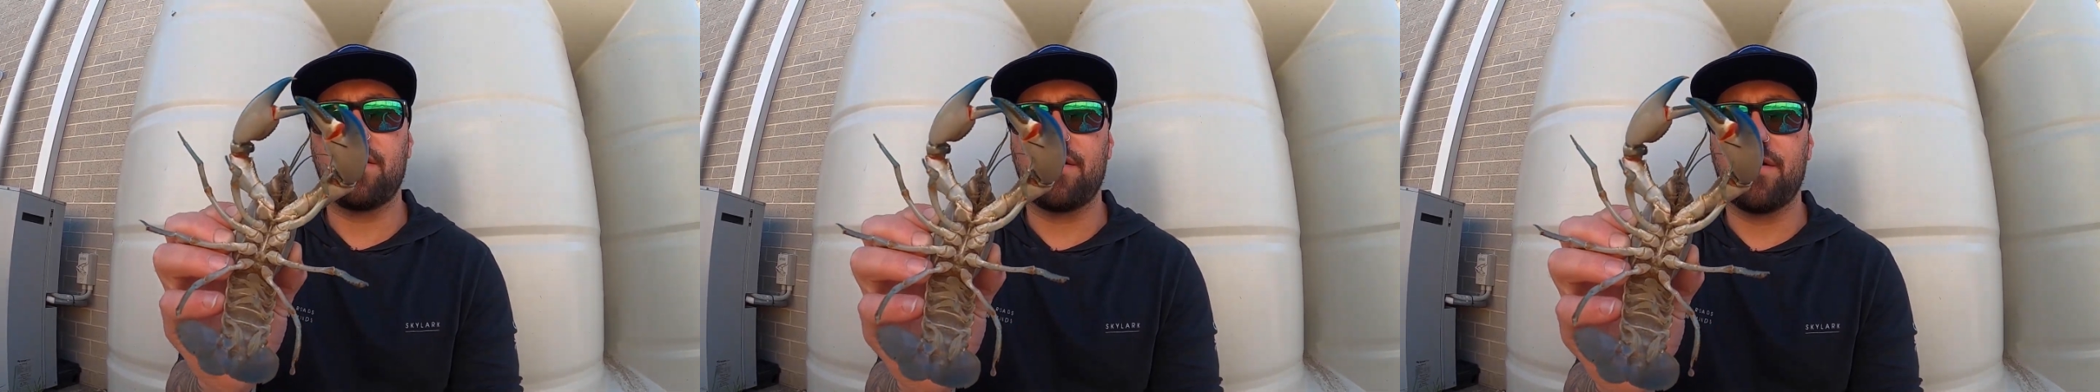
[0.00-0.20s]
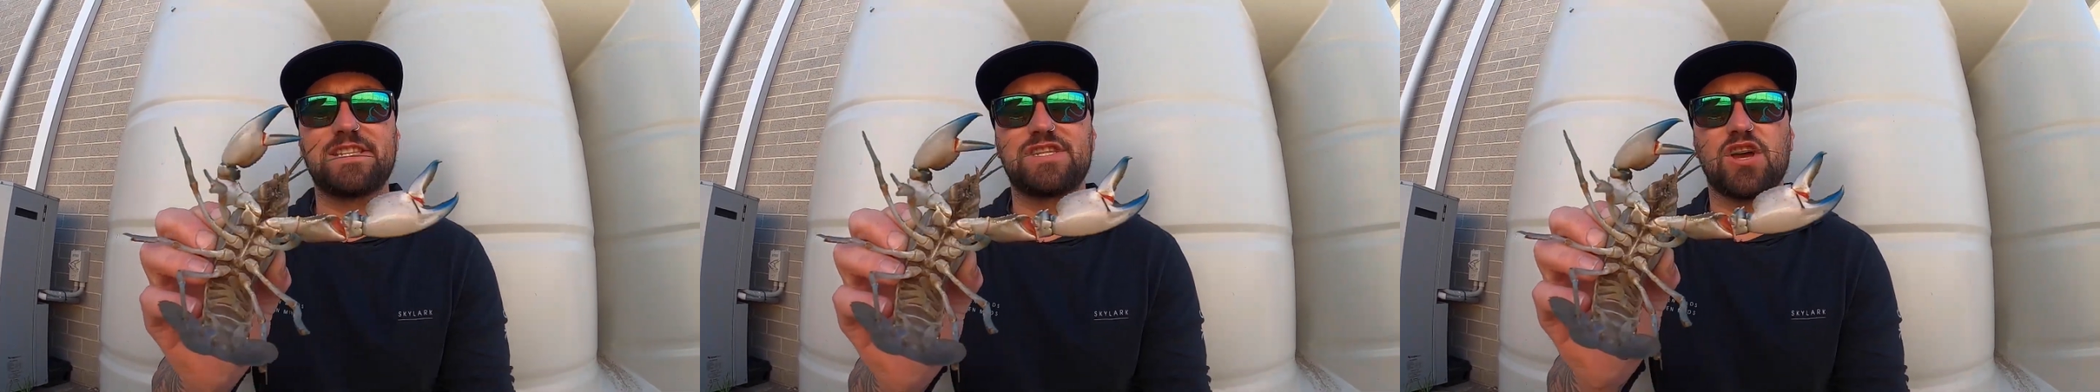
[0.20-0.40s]

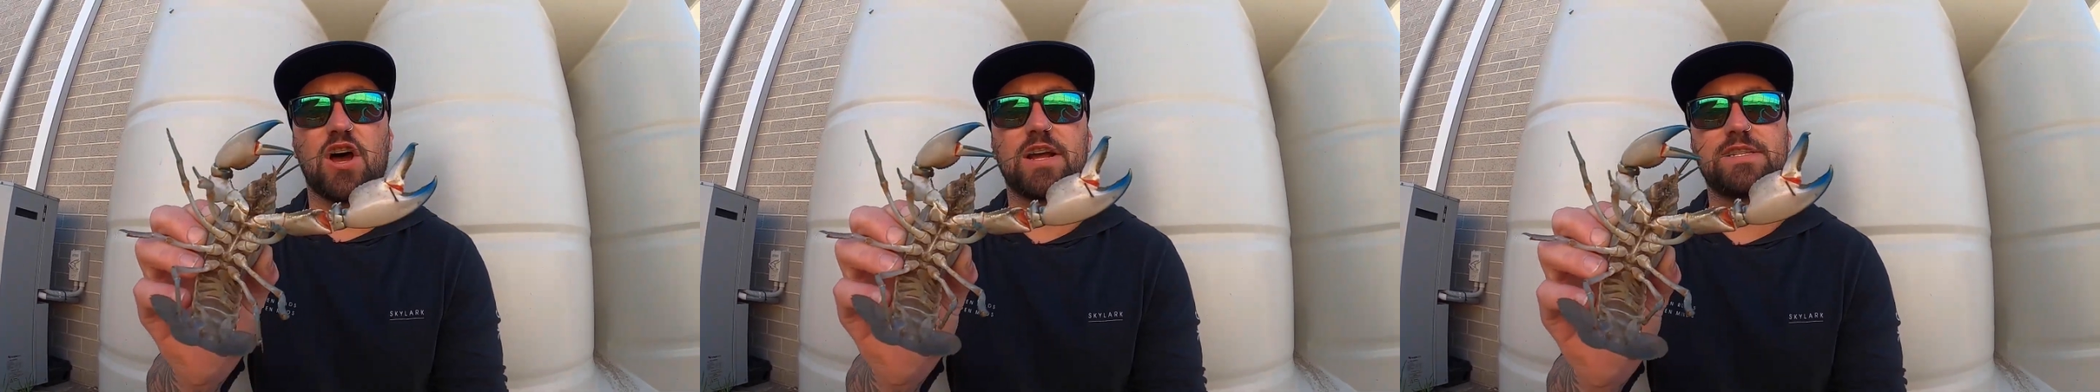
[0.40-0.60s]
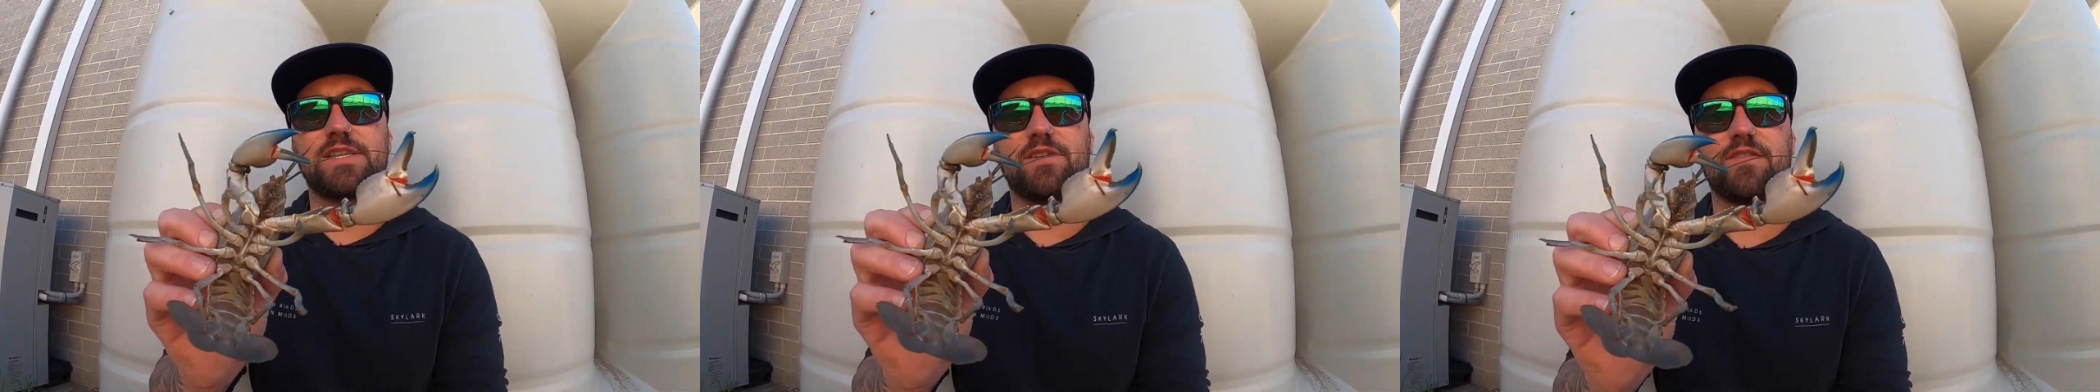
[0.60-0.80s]
Its
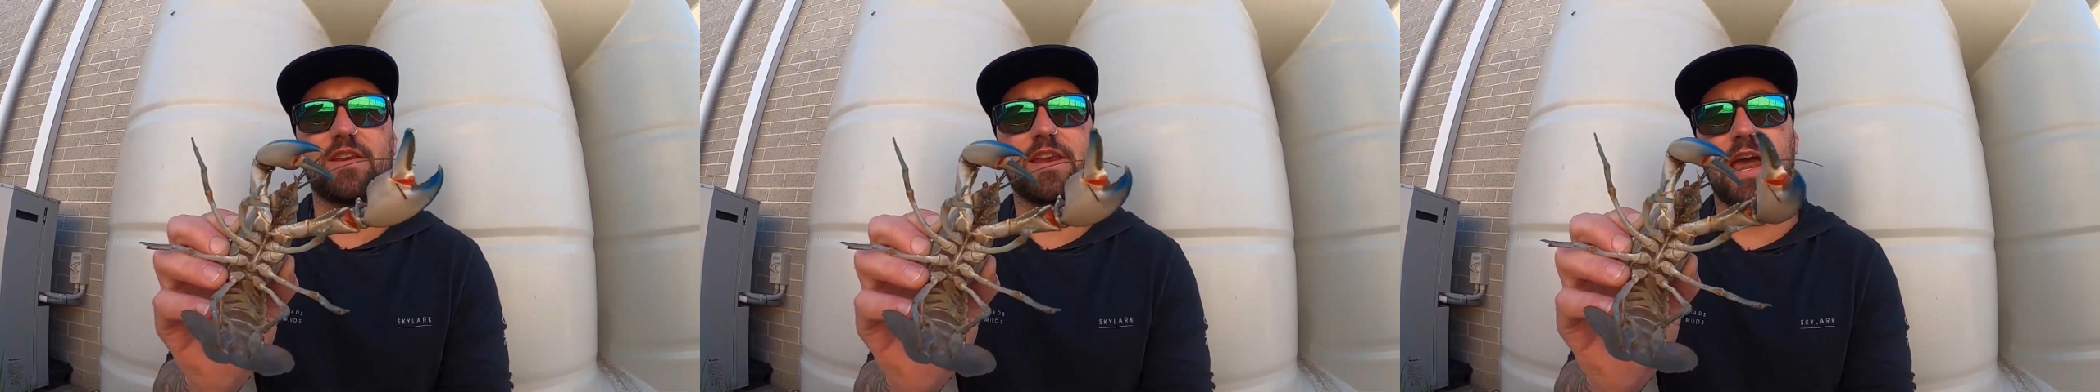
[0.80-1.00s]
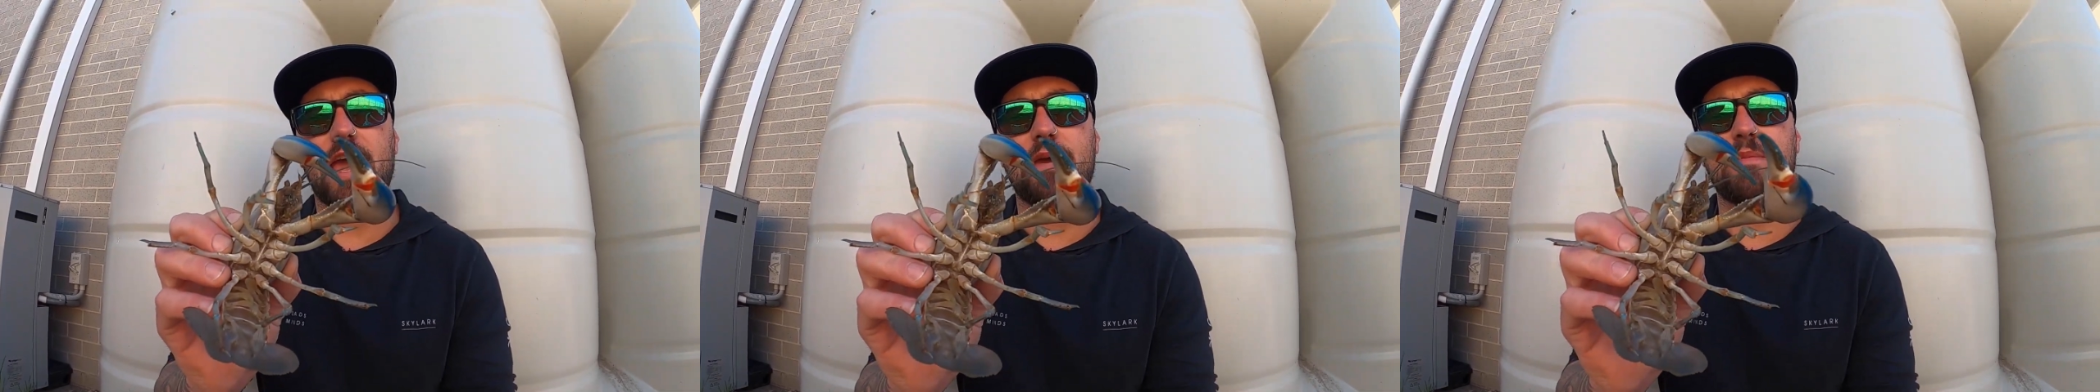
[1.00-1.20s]

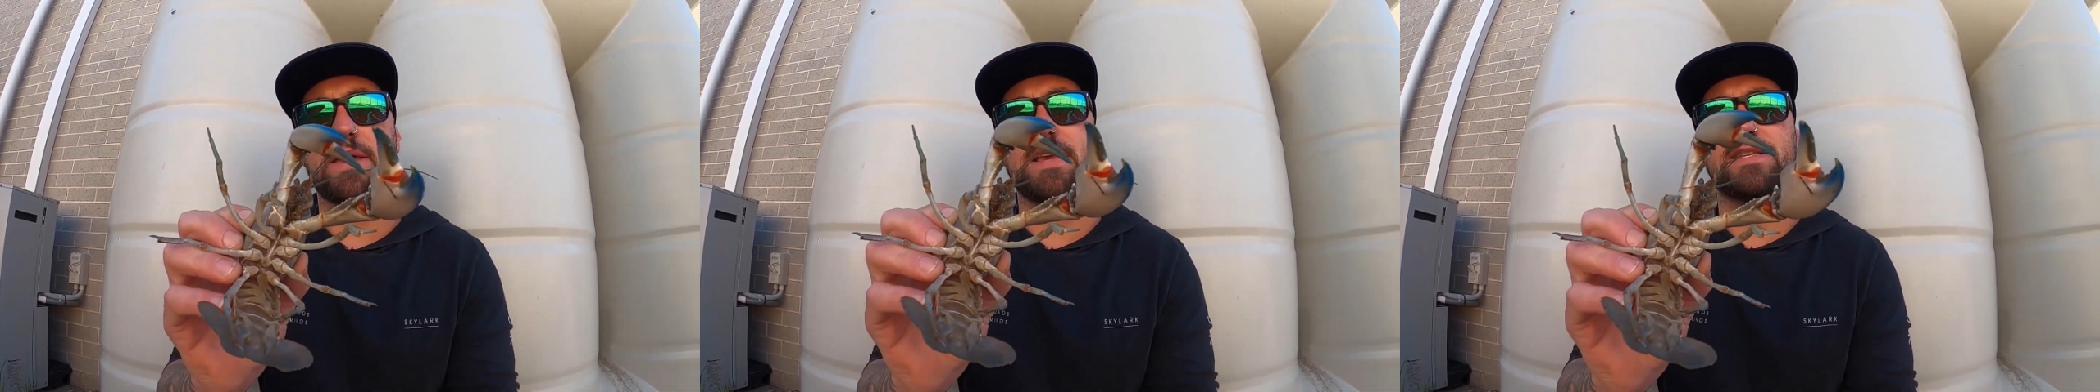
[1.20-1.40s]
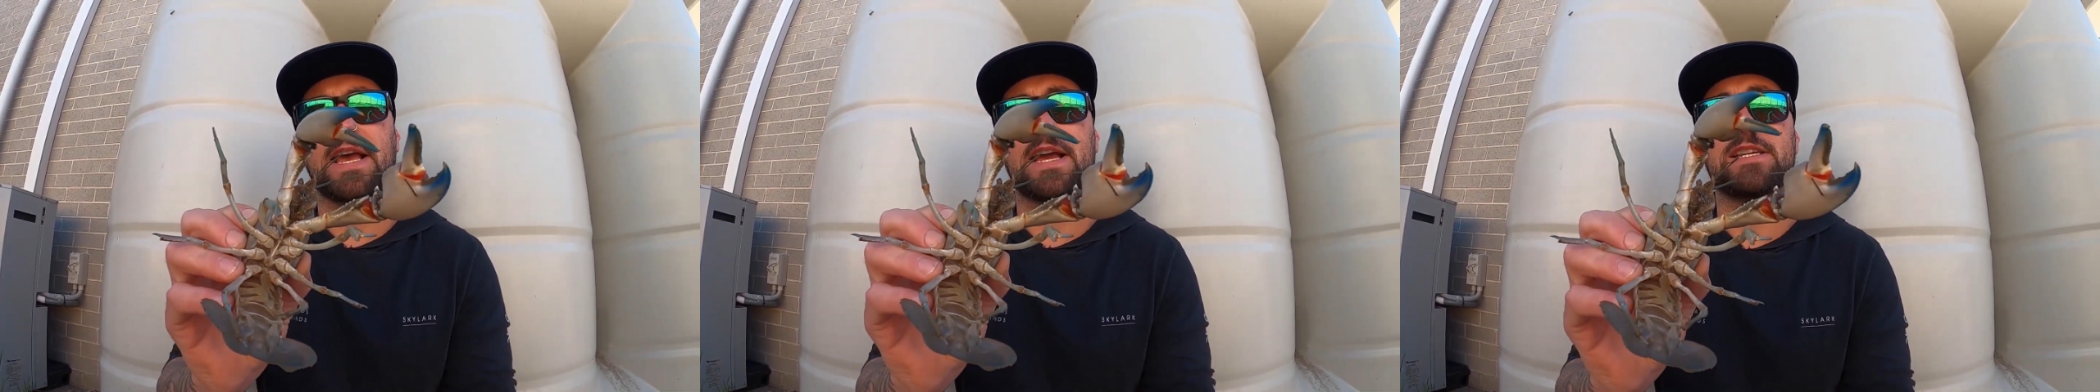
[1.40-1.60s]
scientific name
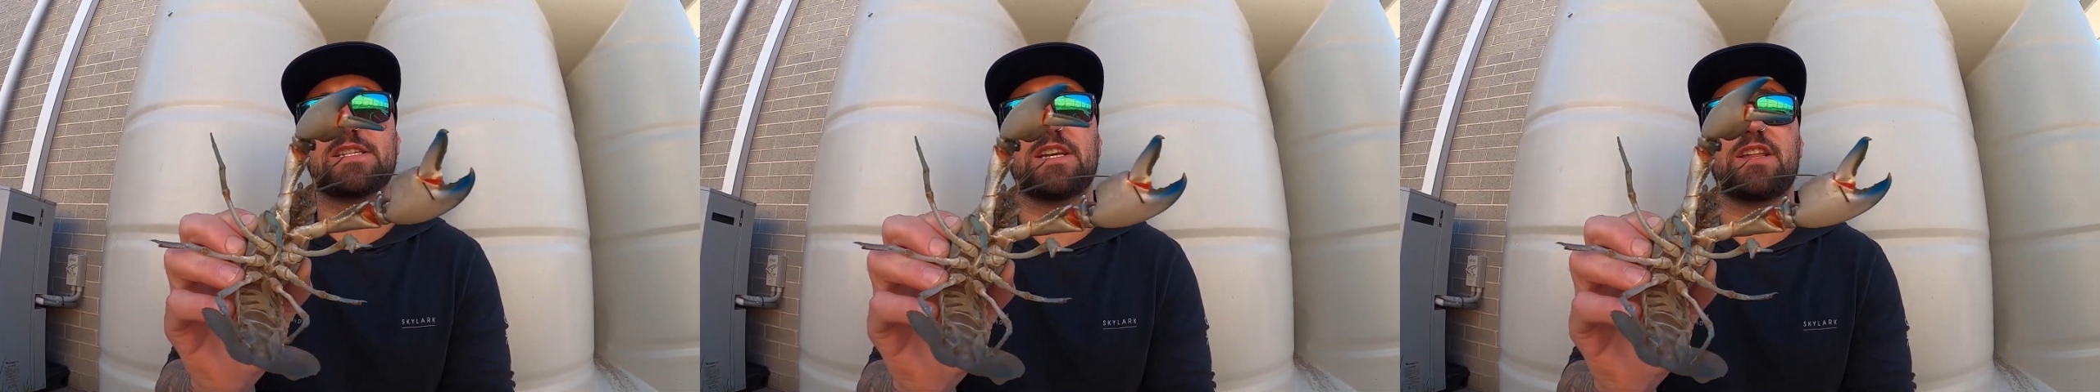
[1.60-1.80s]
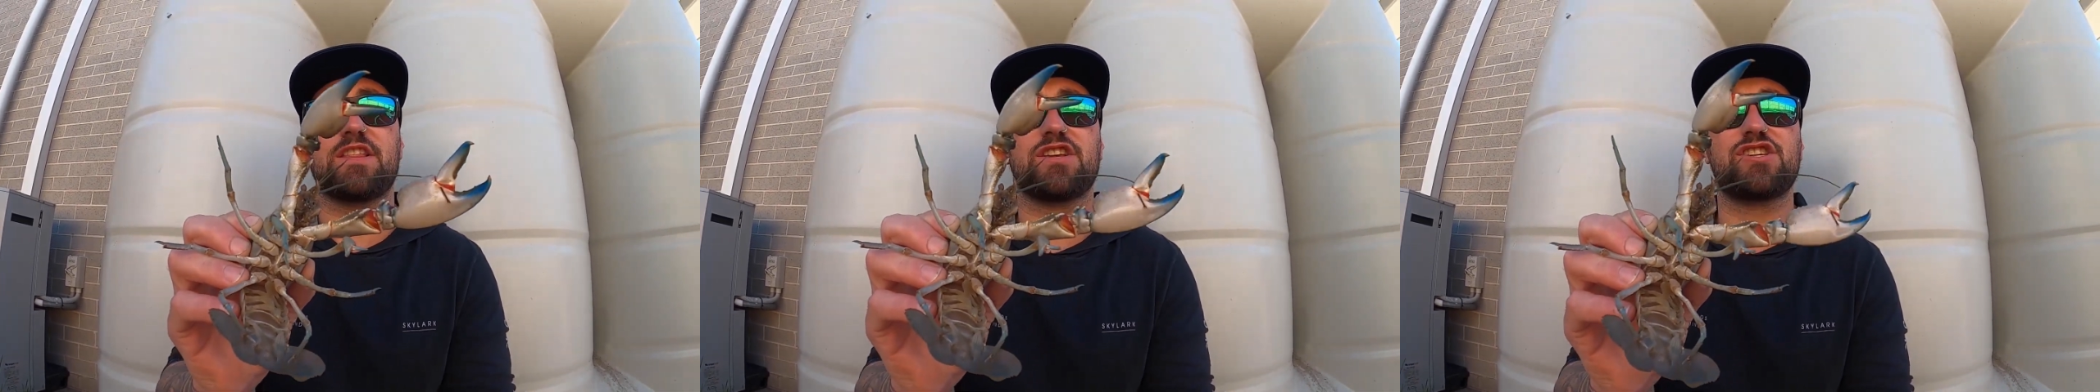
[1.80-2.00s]
is
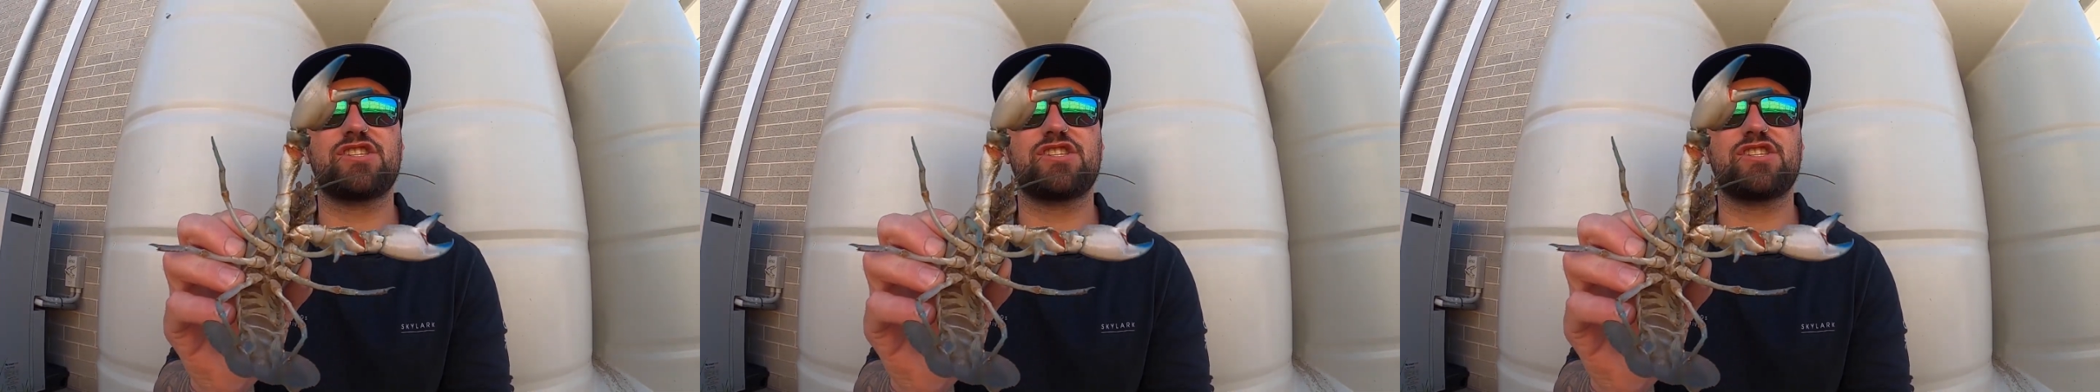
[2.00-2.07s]
actually the